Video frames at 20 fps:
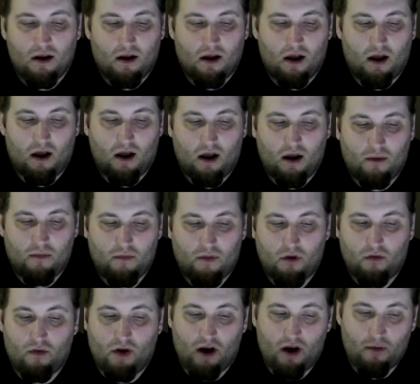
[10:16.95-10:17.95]

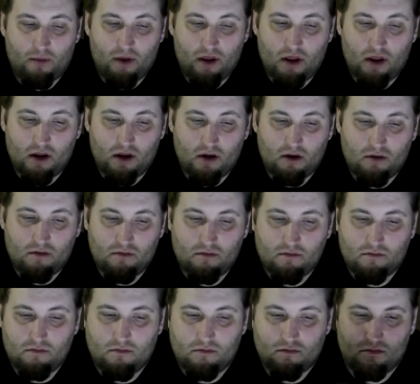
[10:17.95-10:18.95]
The rare being
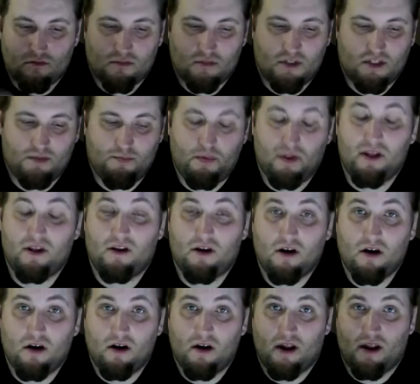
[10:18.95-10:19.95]

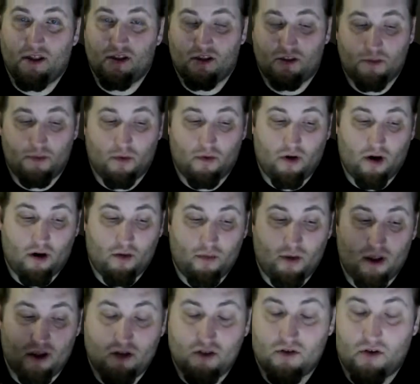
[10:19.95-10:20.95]
Splinter and the super rare
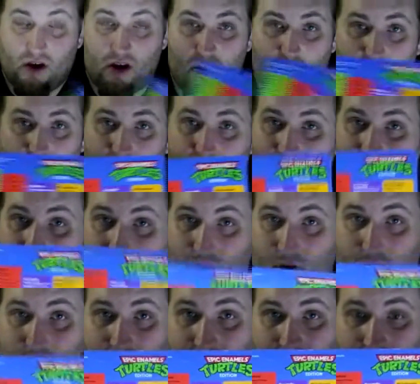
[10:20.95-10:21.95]
being Shredder. That would
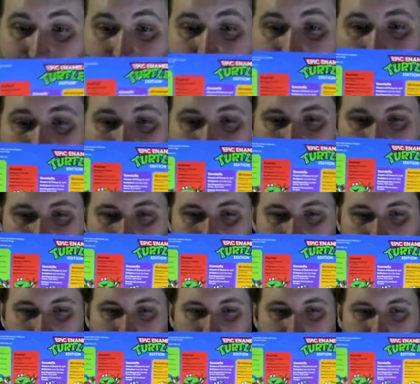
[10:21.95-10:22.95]
have been
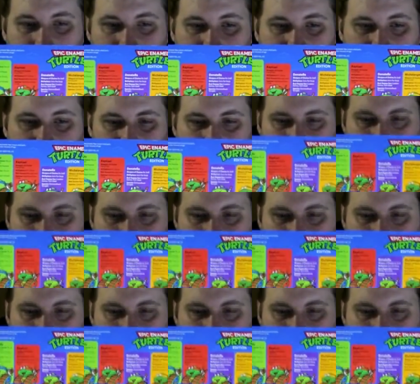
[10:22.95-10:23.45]
awesome.